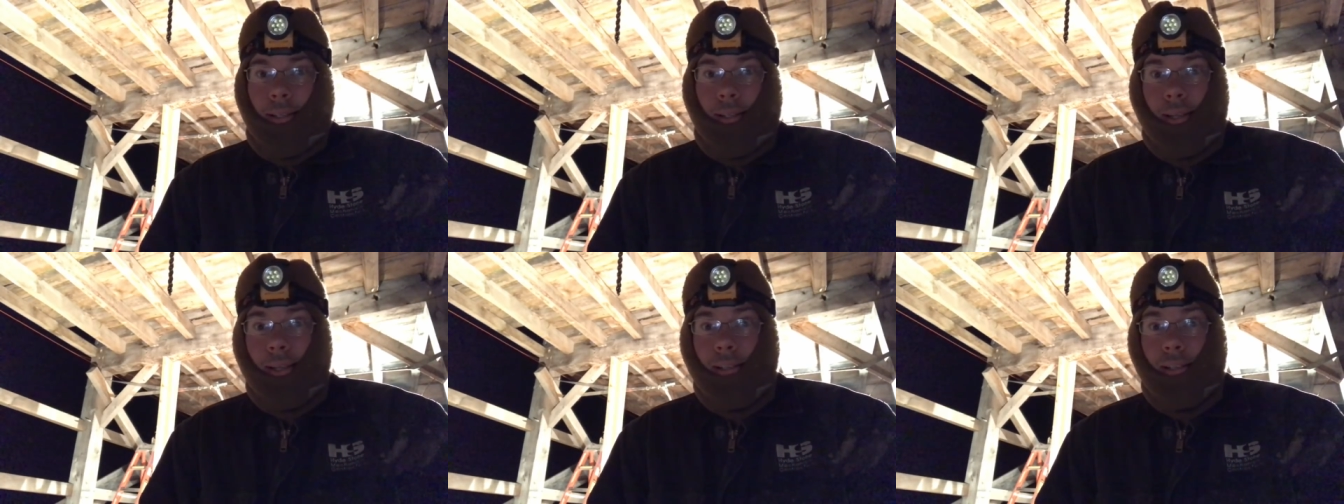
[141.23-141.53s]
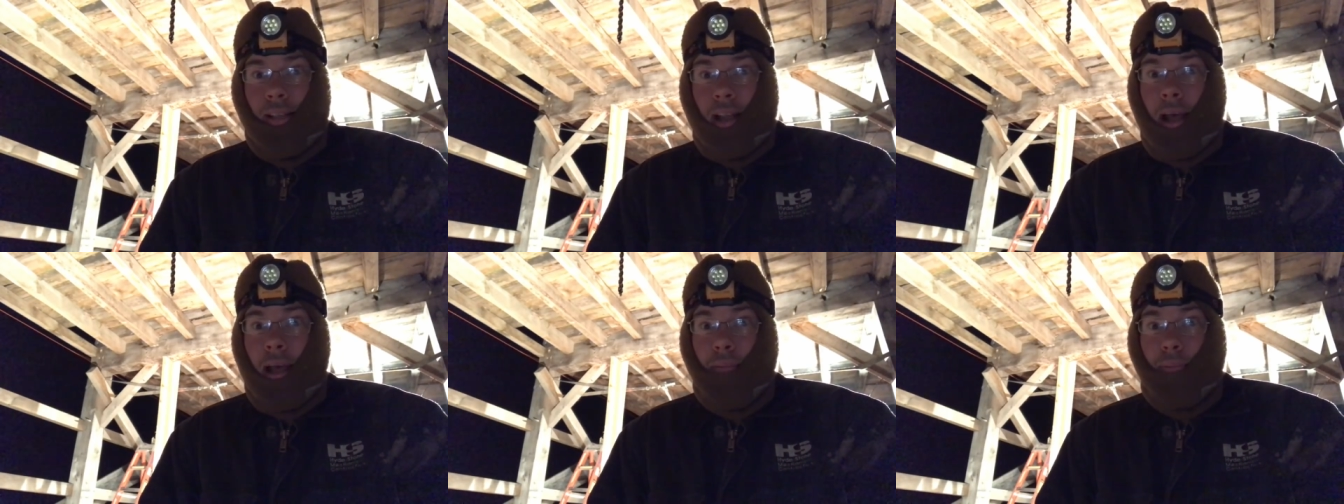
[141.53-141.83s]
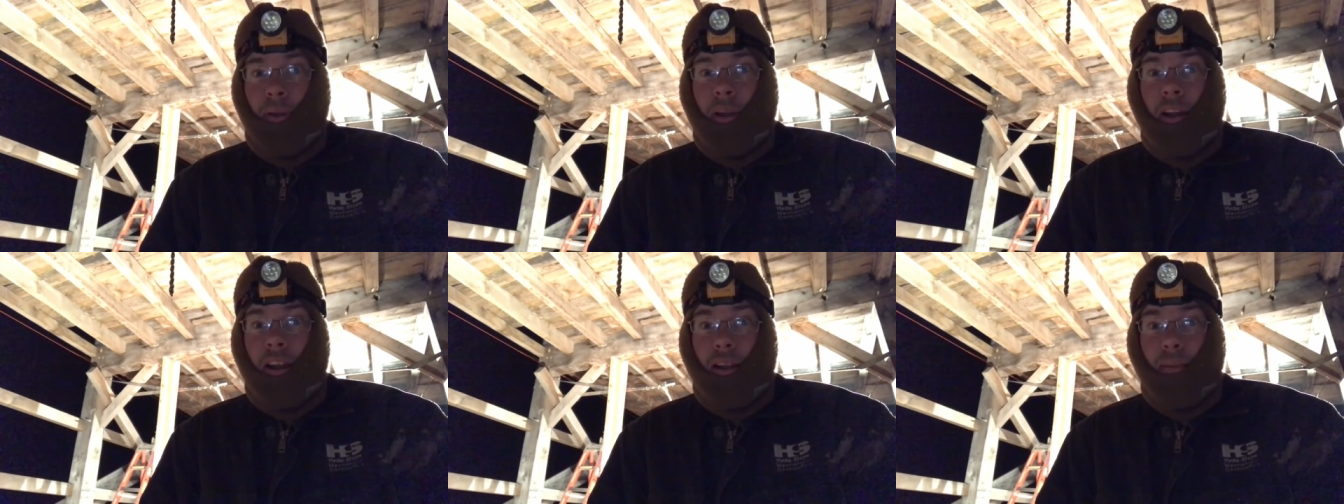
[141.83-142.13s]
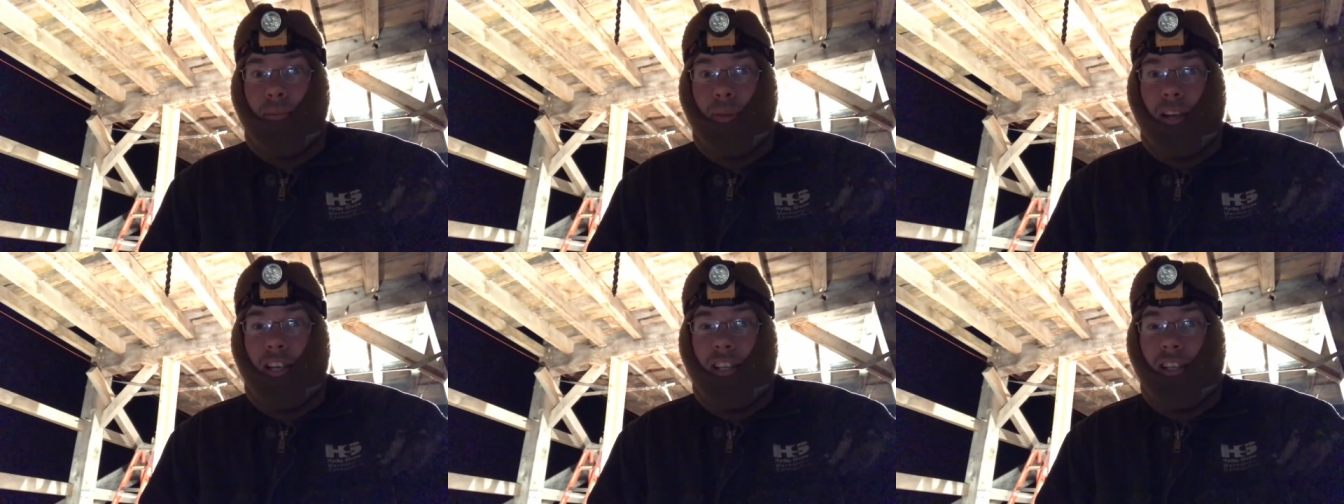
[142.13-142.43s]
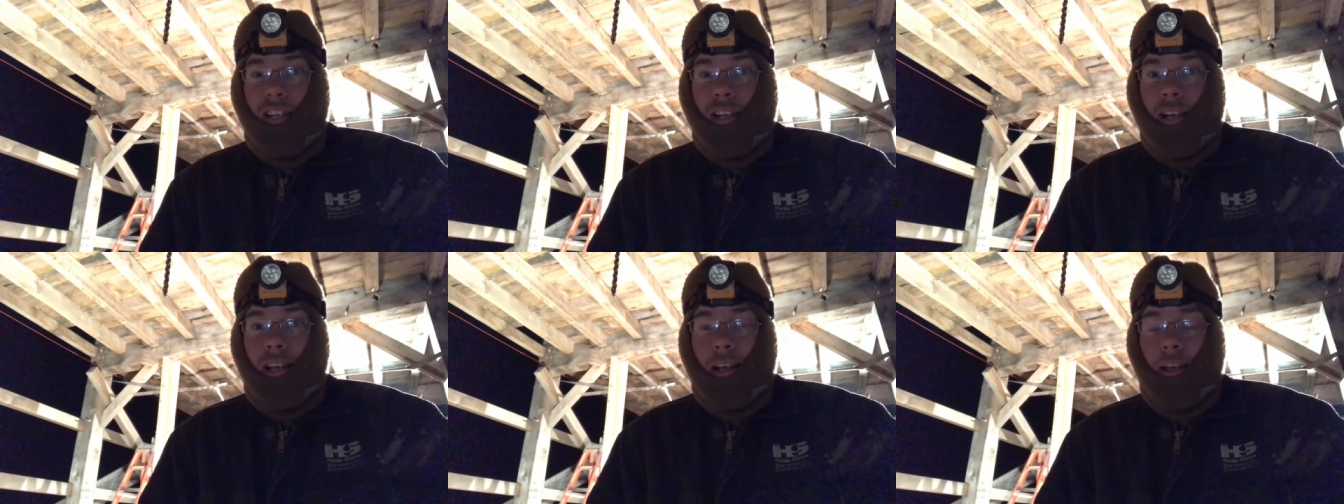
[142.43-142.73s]
it's not pretty,
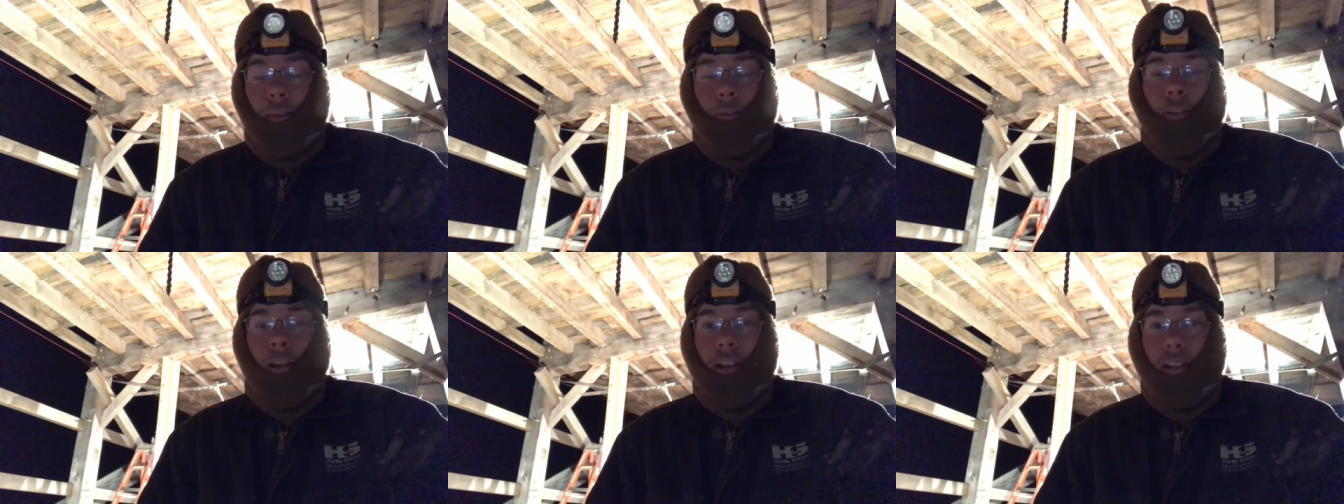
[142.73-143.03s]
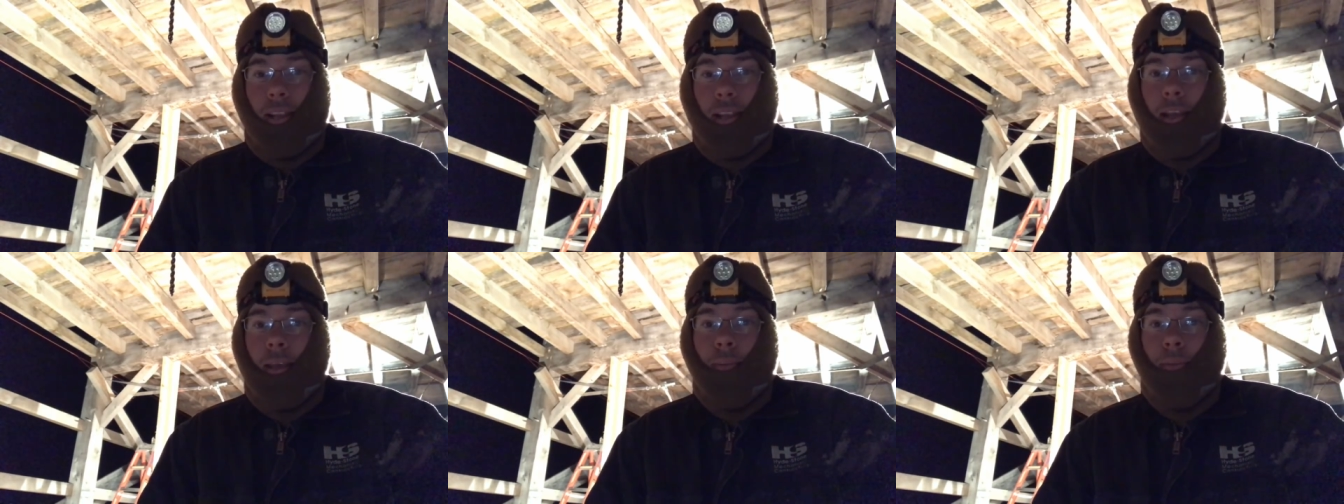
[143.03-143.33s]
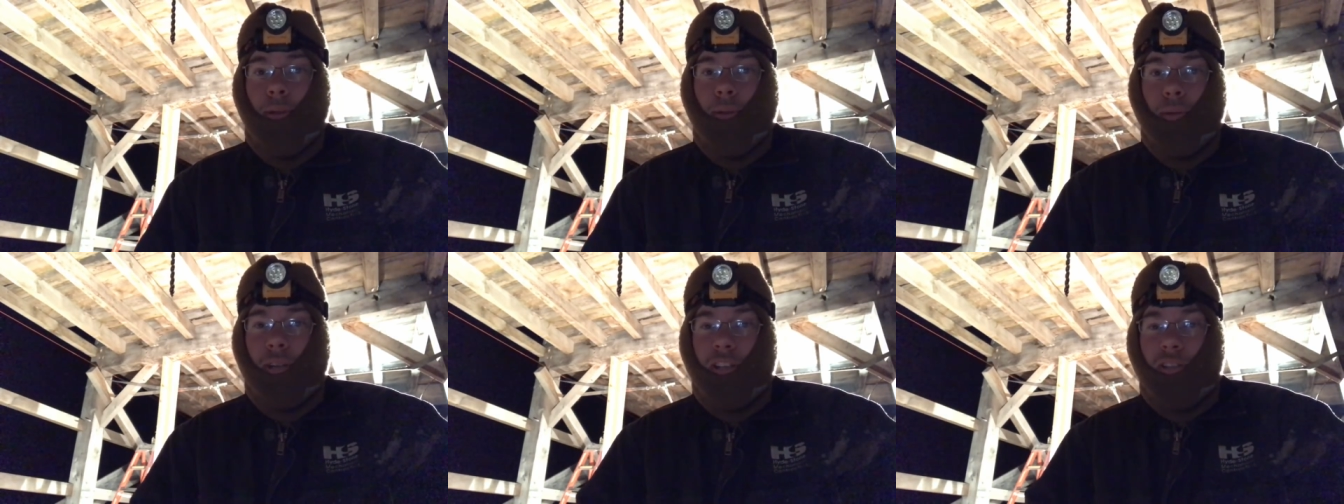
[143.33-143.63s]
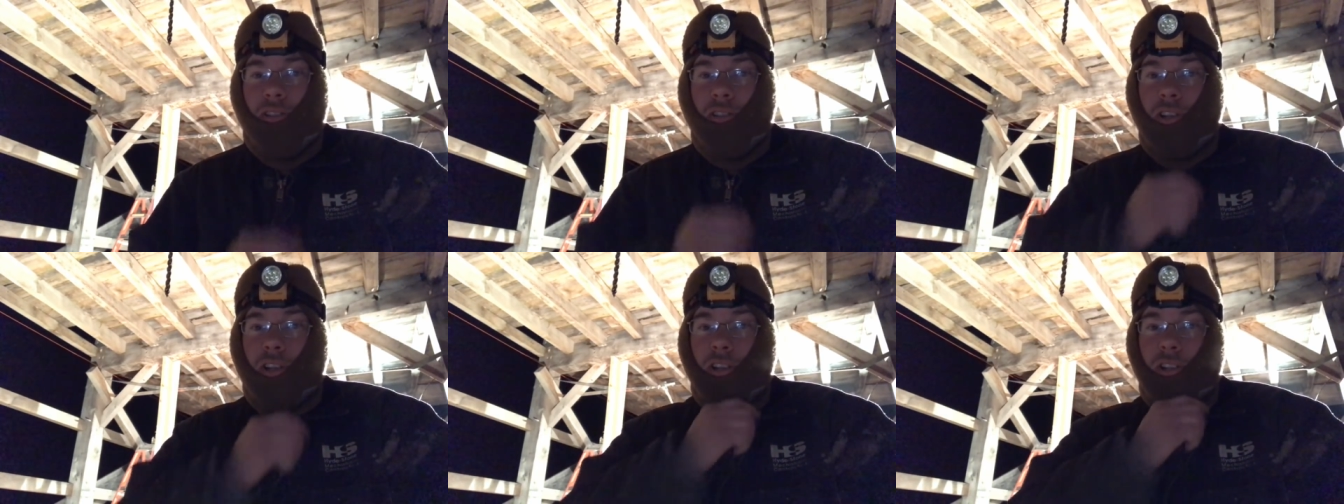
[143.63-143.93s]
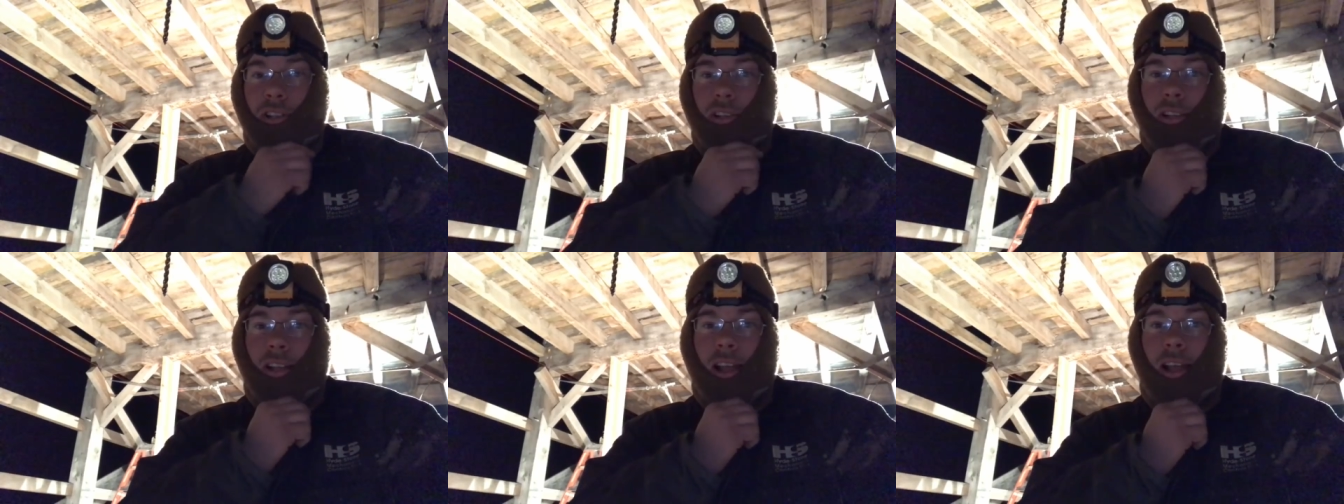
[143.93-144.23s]
but uh, I think I'm going to be
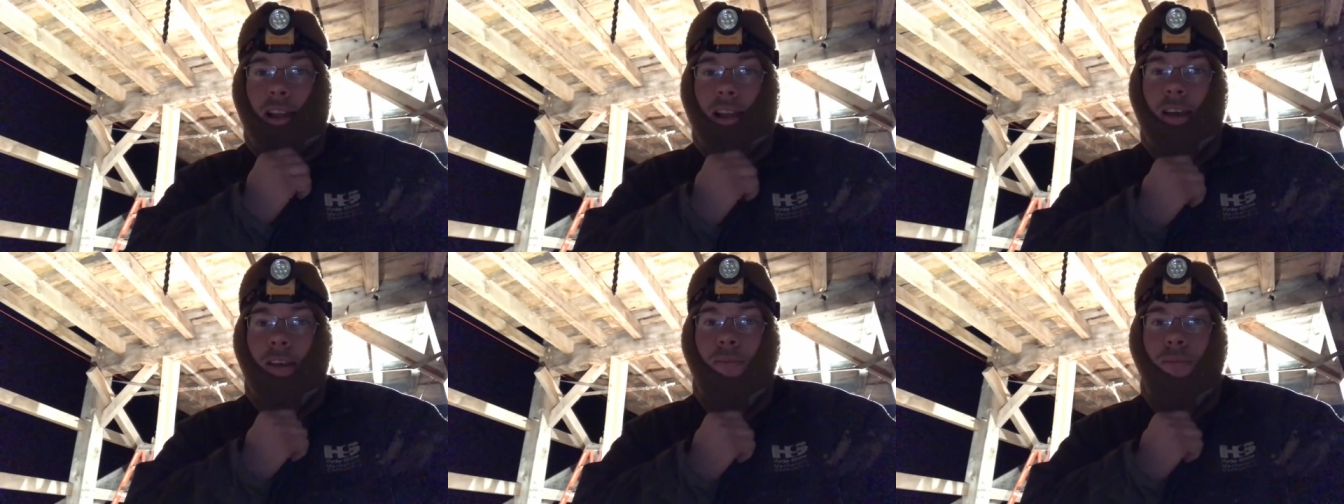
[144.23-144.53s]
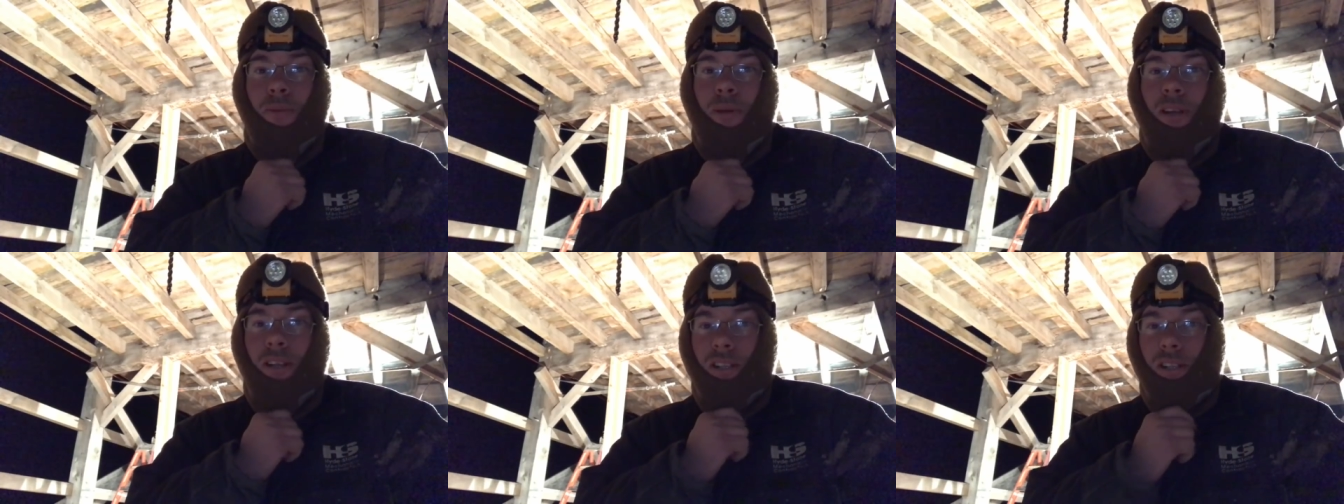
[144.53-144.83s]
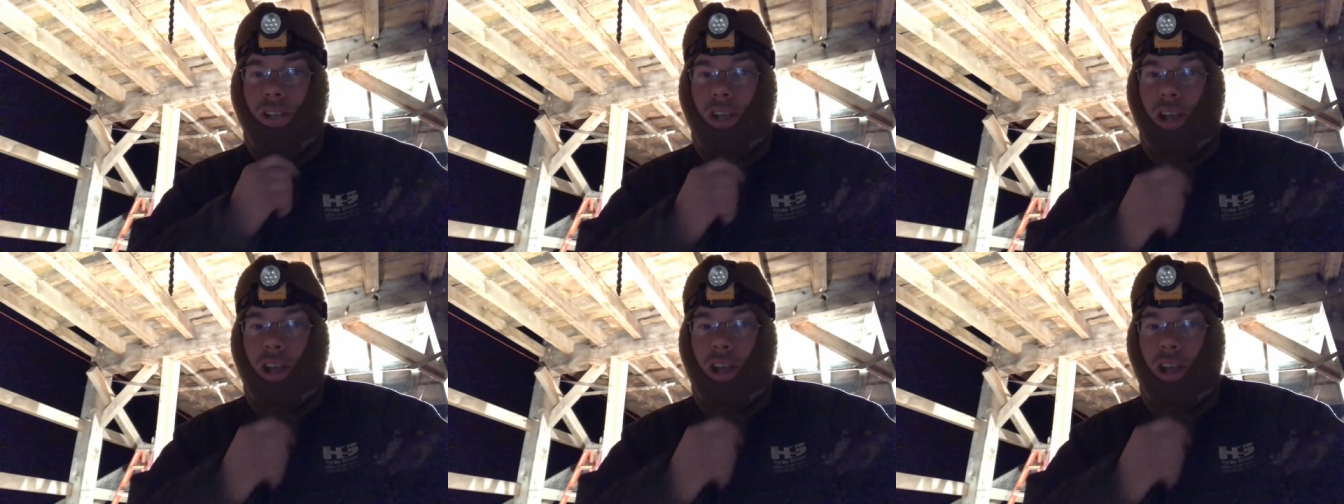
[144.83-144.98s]
chiseling that out and putting a